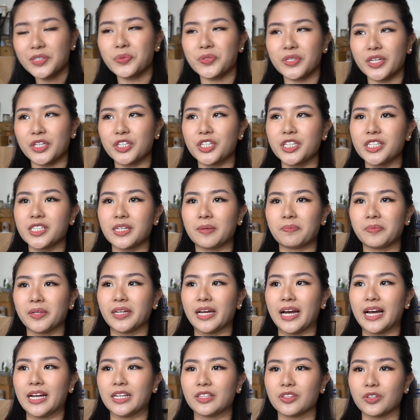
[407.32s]
was actually something
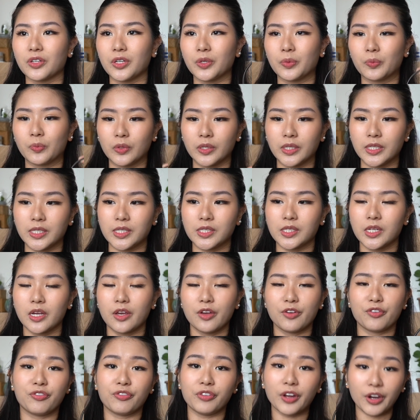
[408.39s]
that I thought was
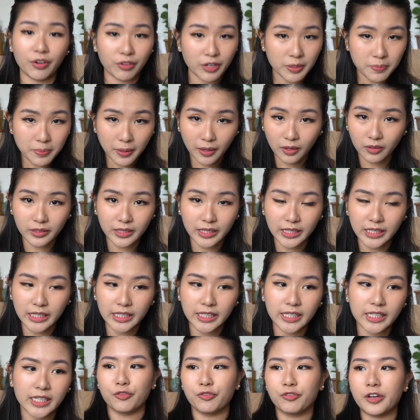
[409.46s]
very
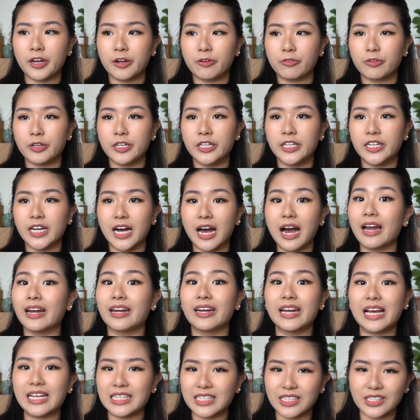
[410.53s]
bulky, very
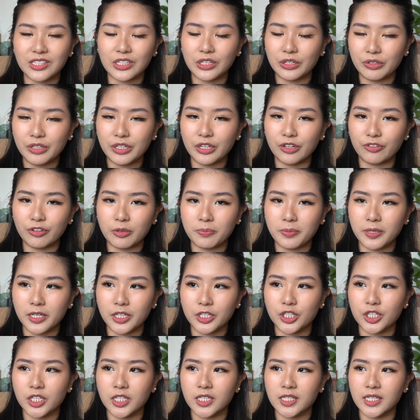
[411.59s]
unnecessary of a
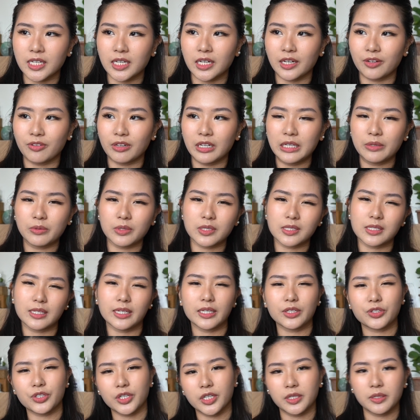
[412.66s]
purchase, and I really was
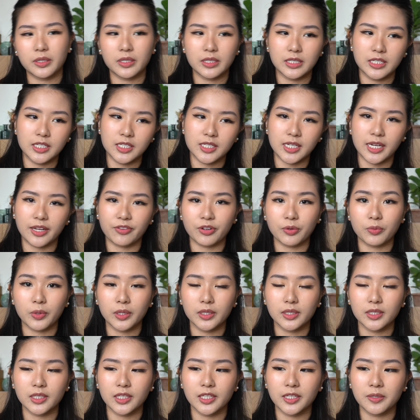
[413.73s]
like trying to decide if I
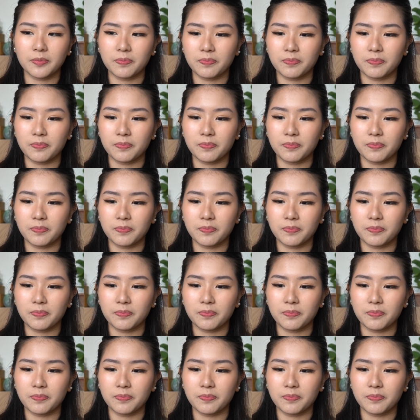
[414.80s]
wanted it.